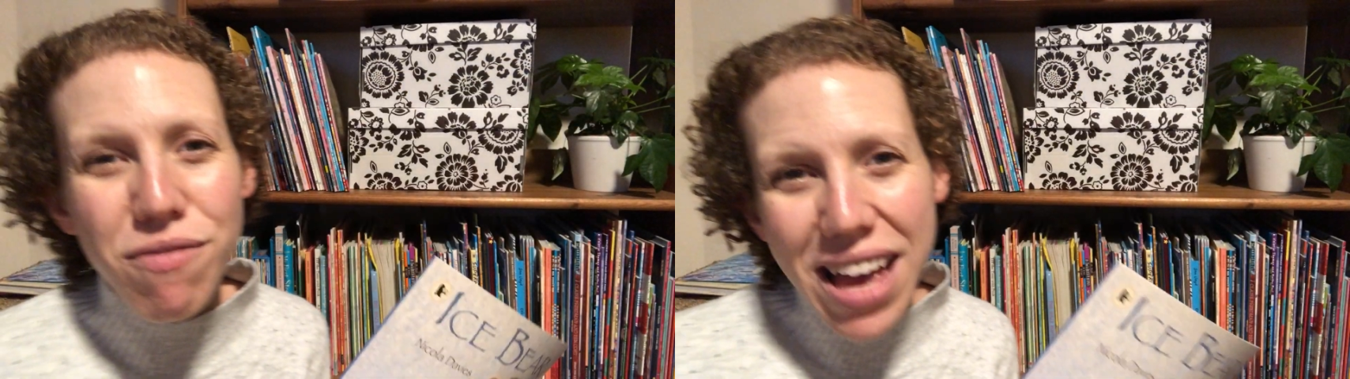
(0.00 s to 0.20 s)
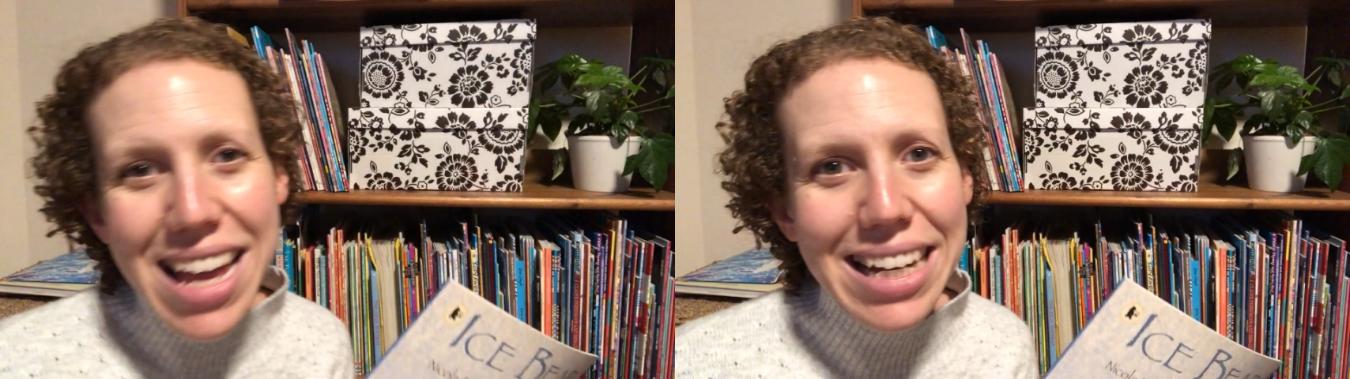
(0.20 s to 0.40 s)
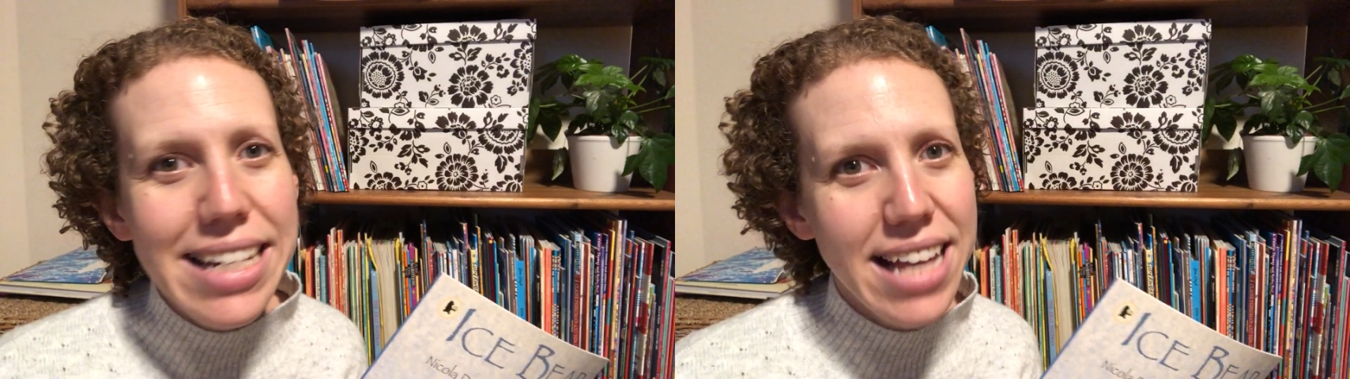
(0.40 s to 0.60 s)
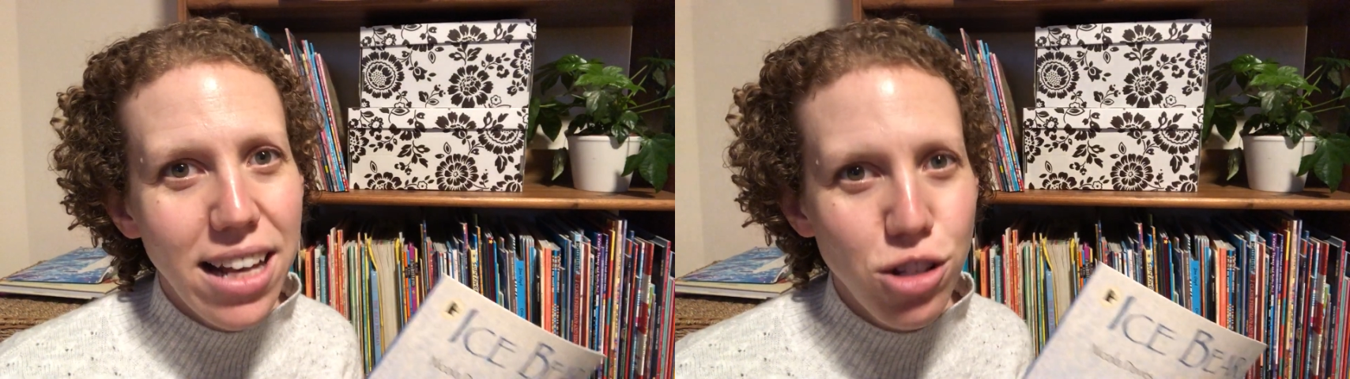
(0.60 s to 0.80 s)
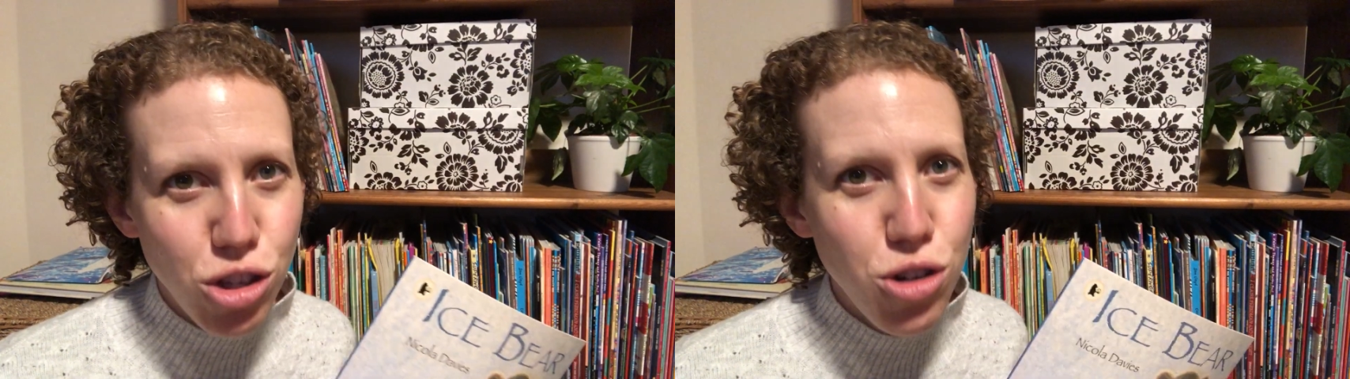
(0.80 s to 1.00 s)
vaguely
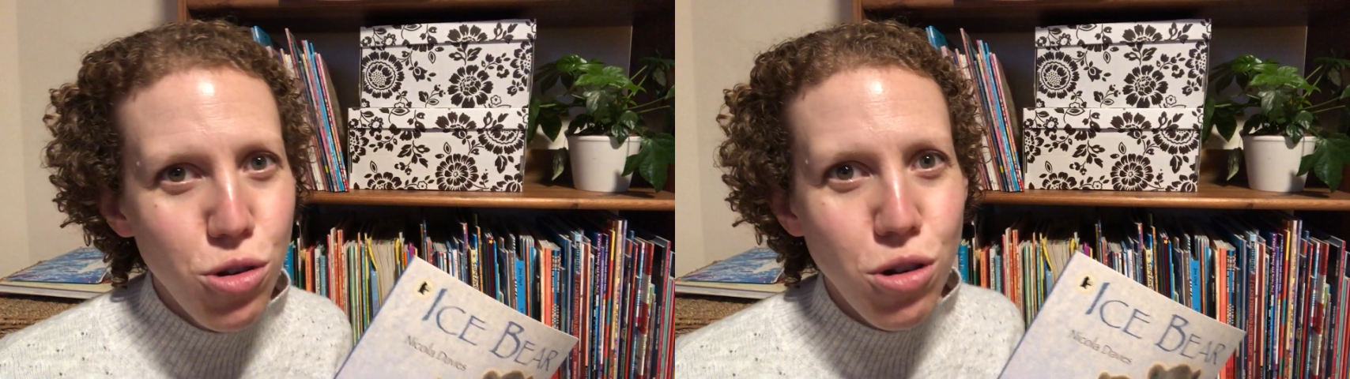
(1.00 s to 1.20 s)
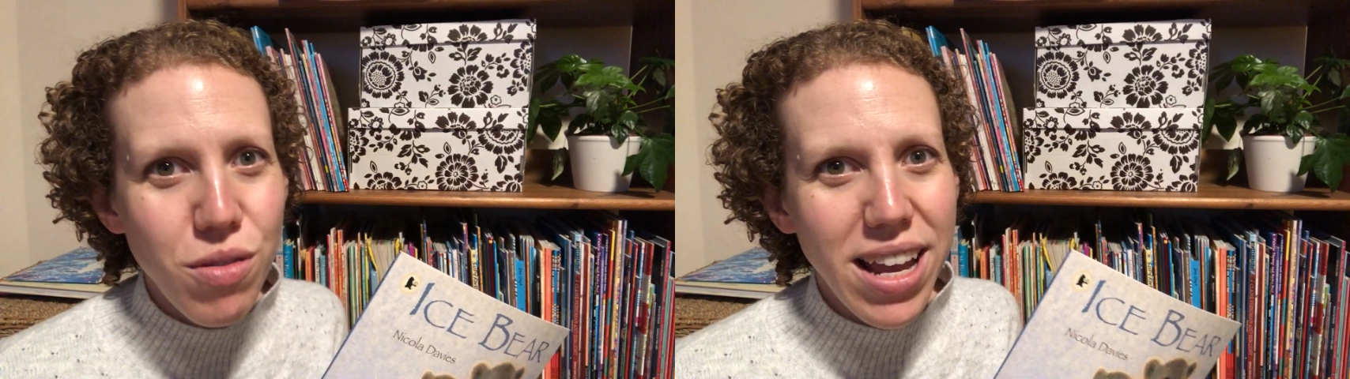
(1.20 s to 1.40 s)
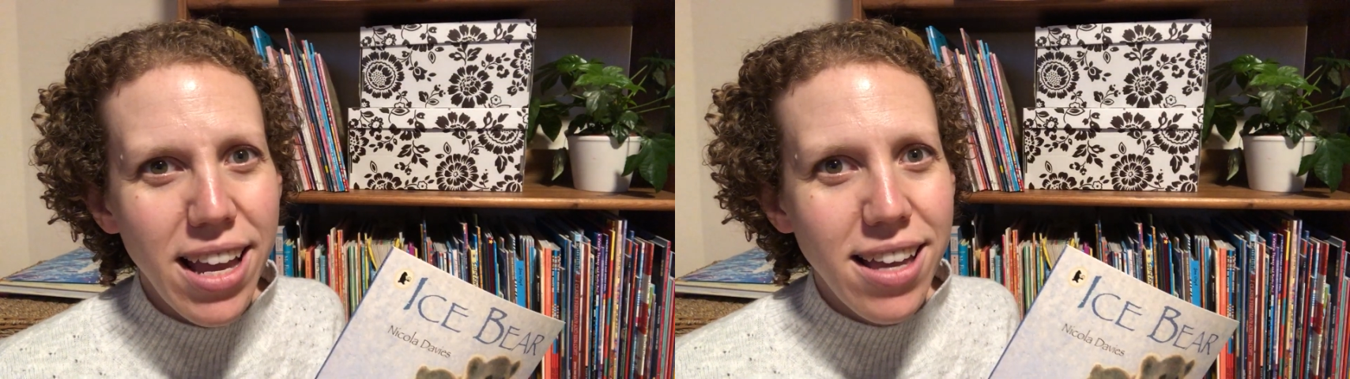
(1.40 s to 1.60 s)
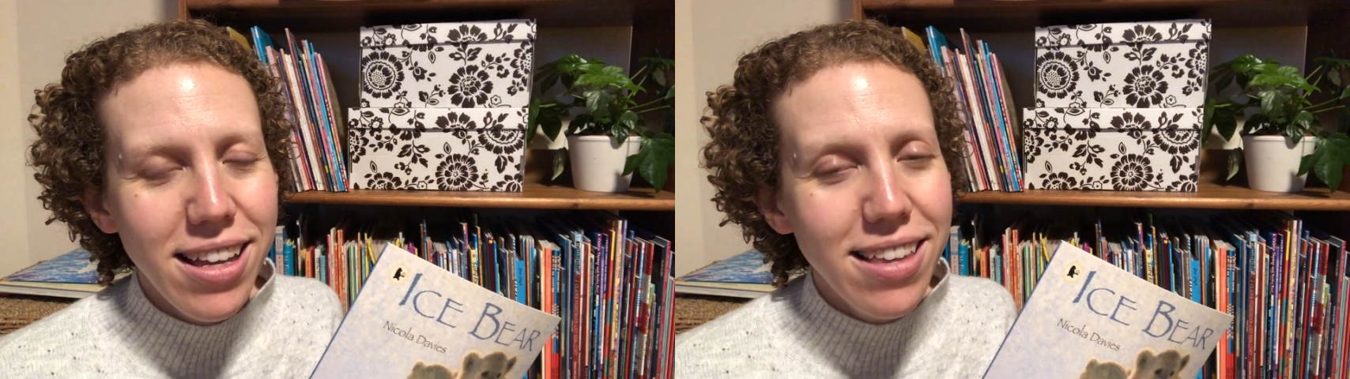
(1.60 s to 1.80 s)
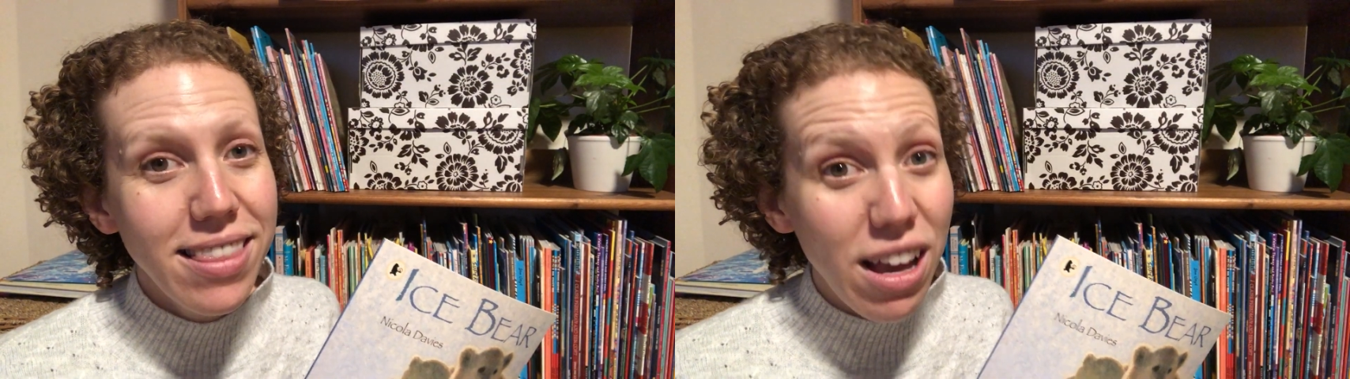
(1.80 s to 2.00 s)
tell a story,
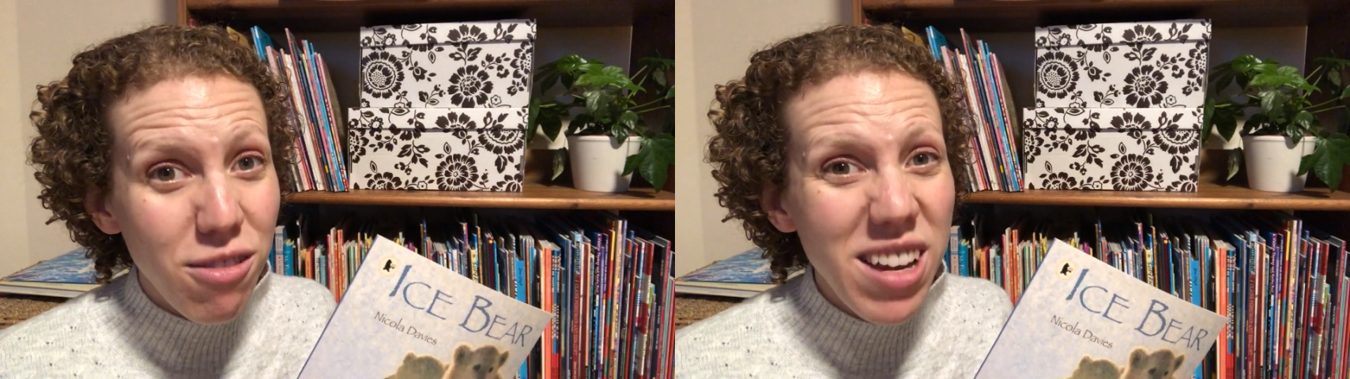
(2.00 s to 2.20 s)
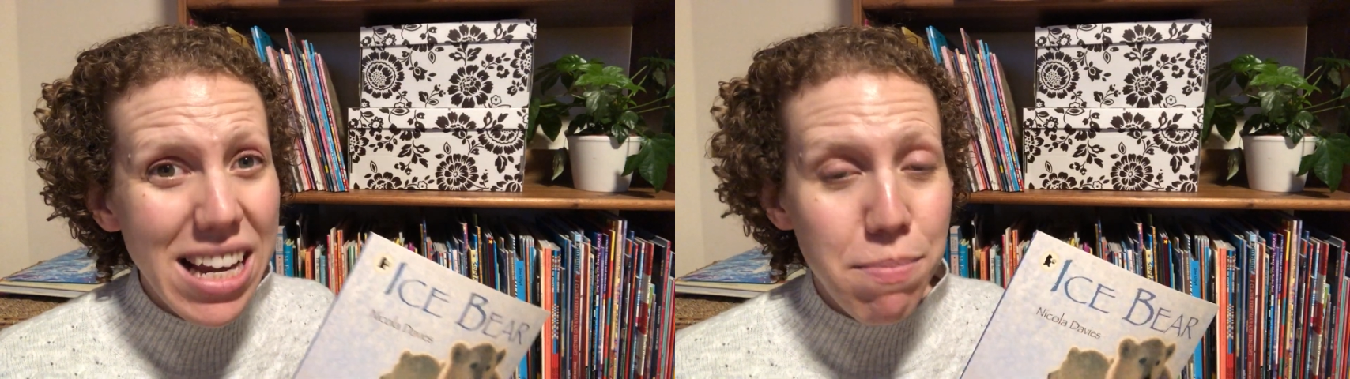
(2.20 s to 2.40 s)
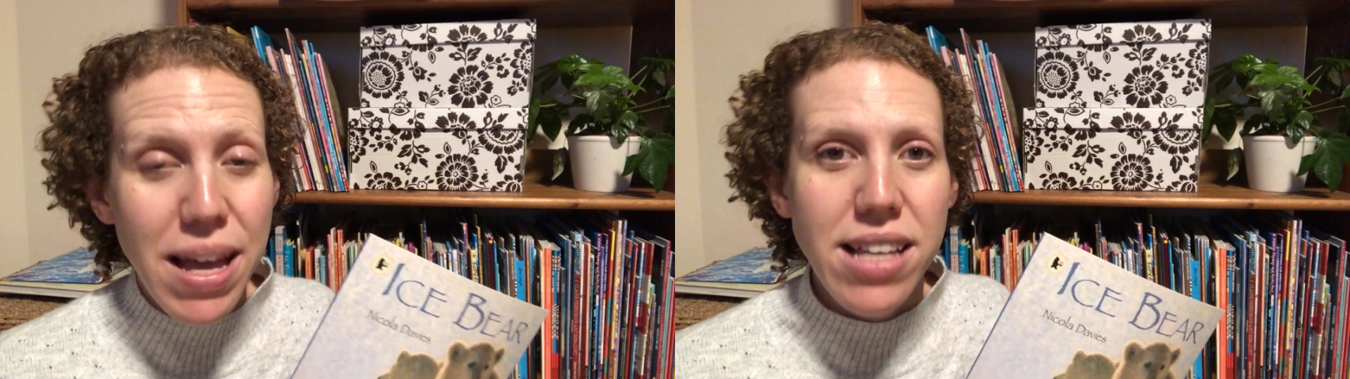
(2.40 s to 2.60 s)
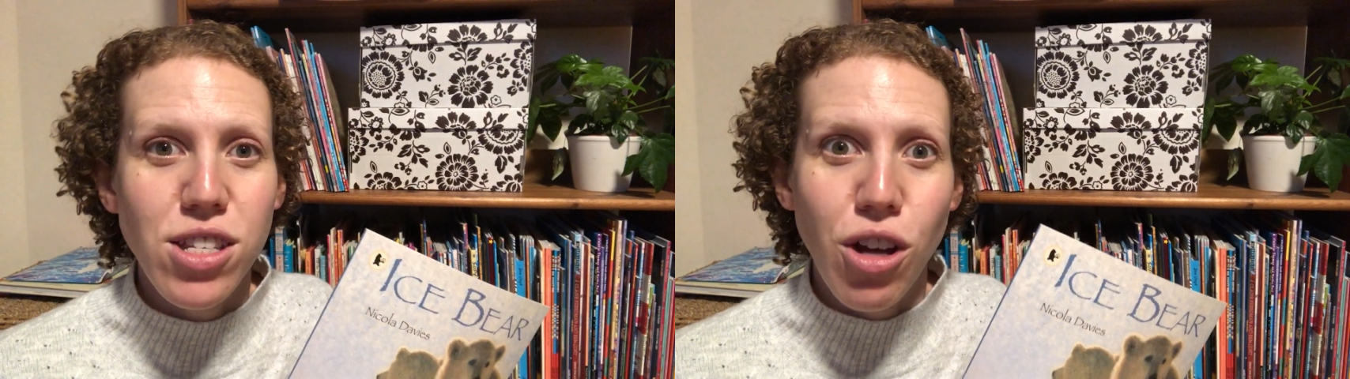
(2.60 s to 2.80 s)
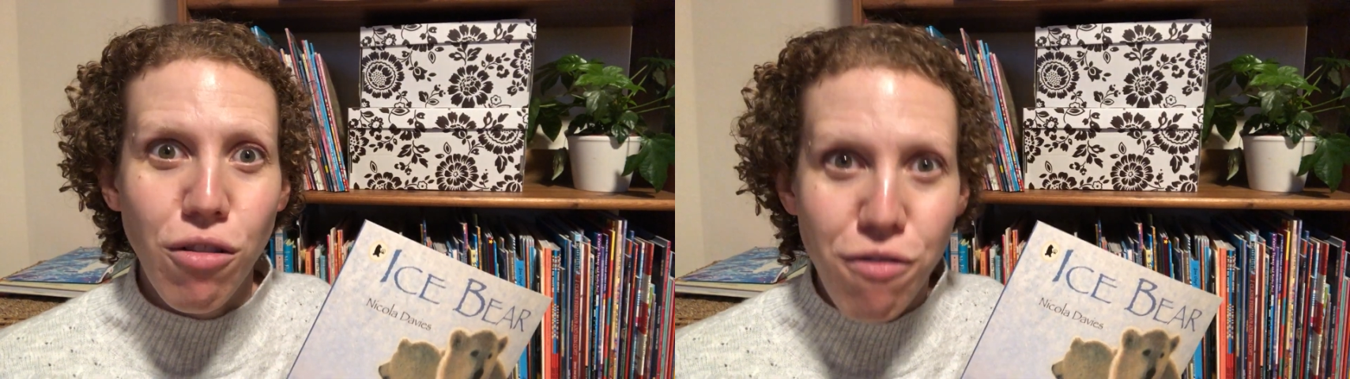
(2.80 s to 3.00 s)
they're really
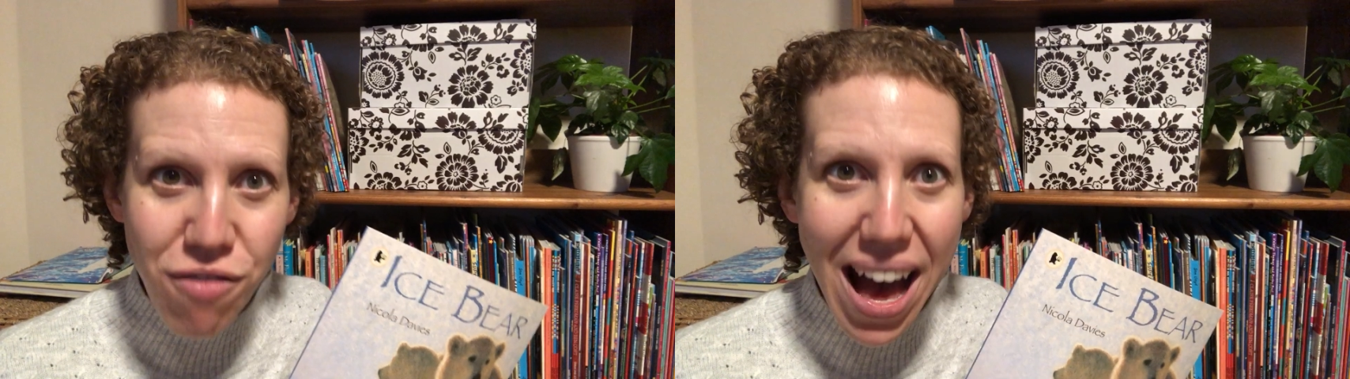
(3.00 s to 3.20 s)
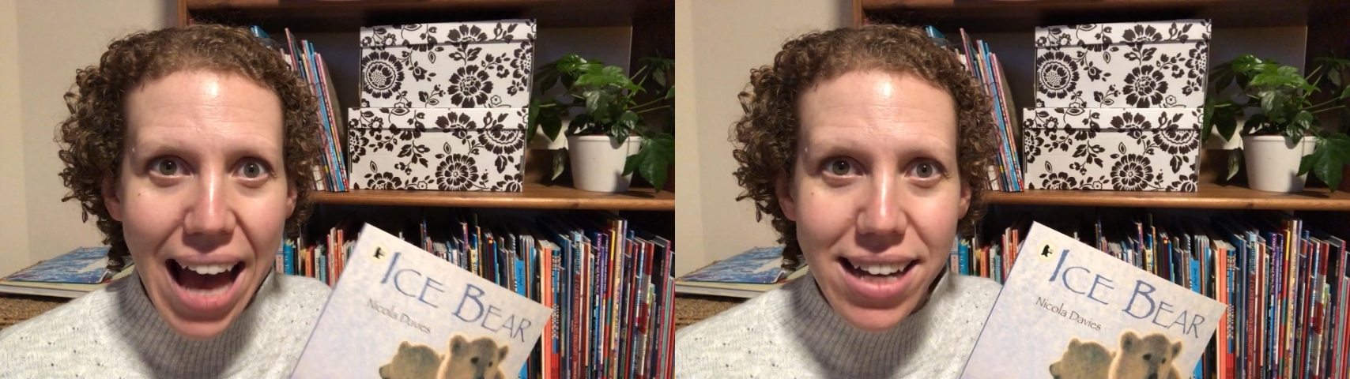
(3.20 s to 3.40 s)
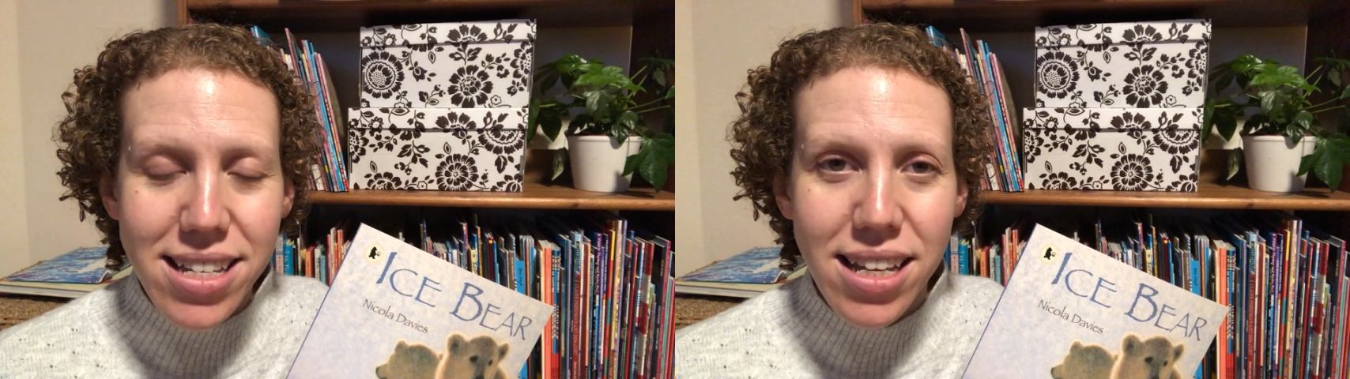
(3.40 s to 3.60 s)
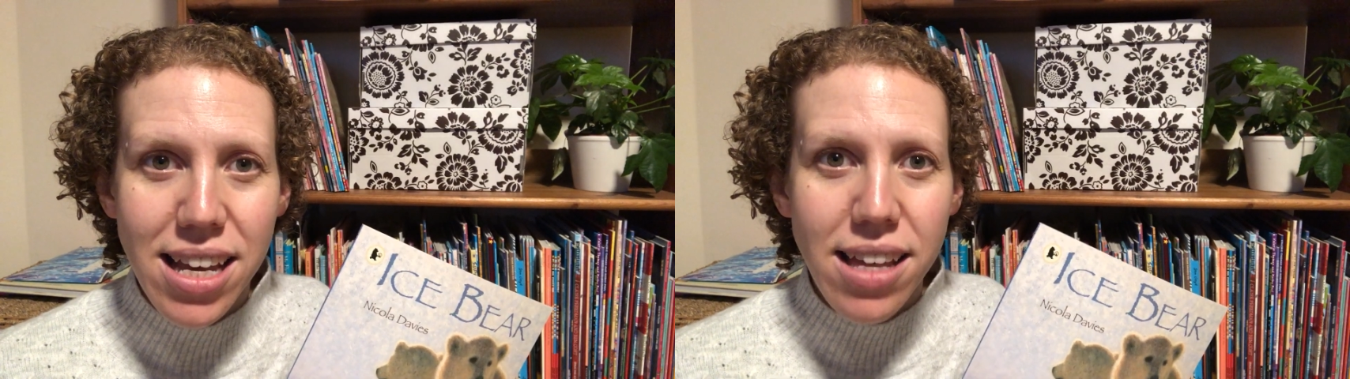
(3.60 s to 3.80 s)
based on fact.